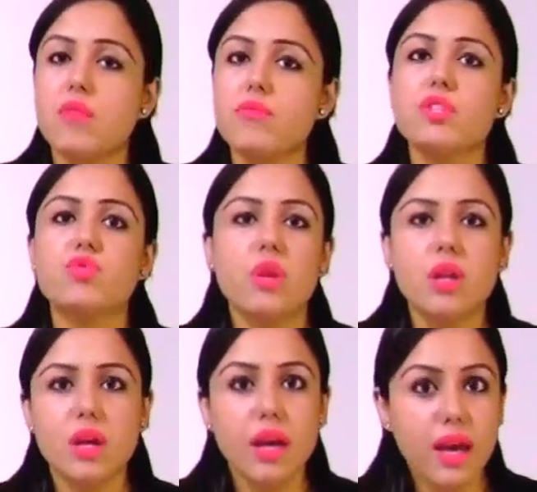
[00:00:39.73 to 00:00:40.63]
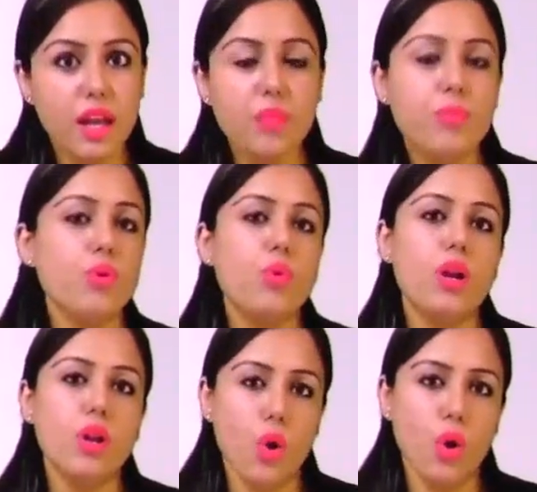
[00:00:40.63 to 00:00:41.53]
which will help you
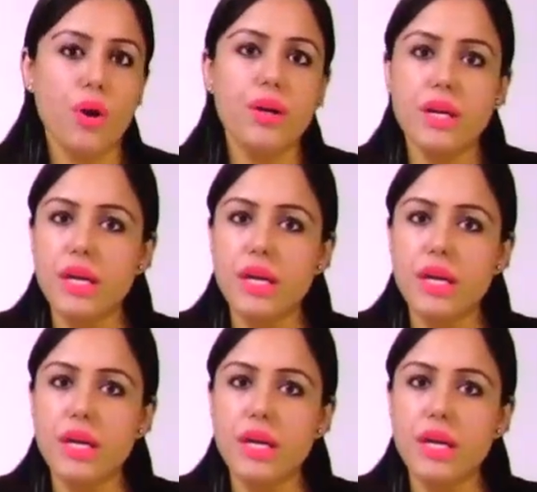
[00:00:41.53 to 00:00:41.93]
a lot